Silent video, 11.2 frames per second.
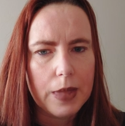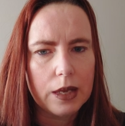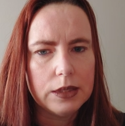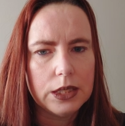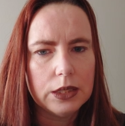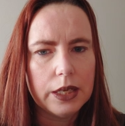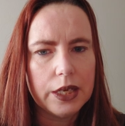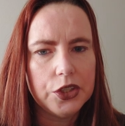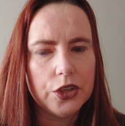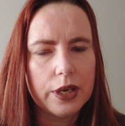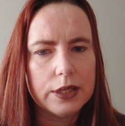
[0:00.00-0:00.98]
I can still
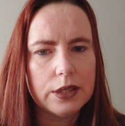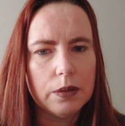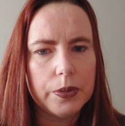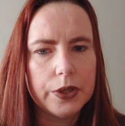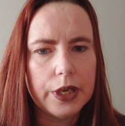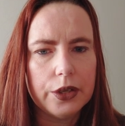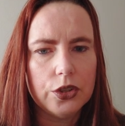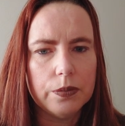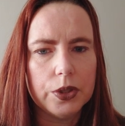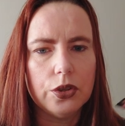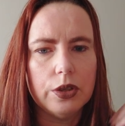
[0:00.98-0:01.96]
nudge you, I can still protect
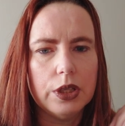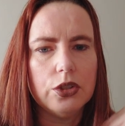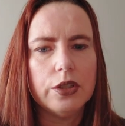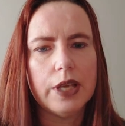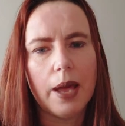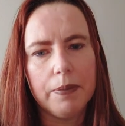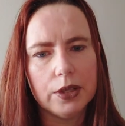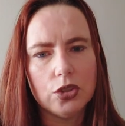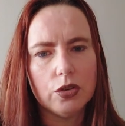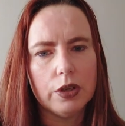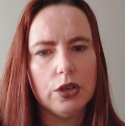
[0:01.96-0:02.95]
you, but you need to tap
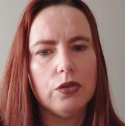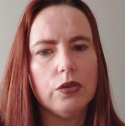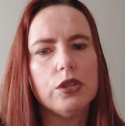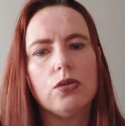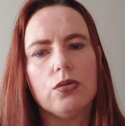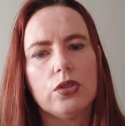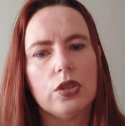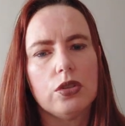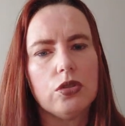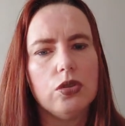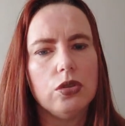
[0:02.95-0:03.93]
into your inner
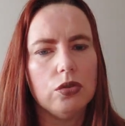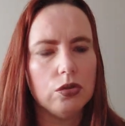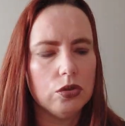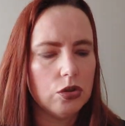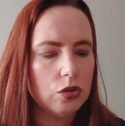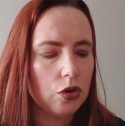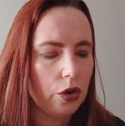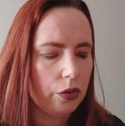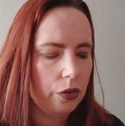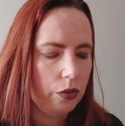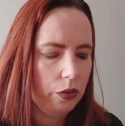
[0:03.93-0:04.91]
resources to
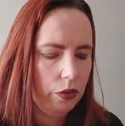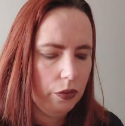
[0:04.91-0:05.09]
know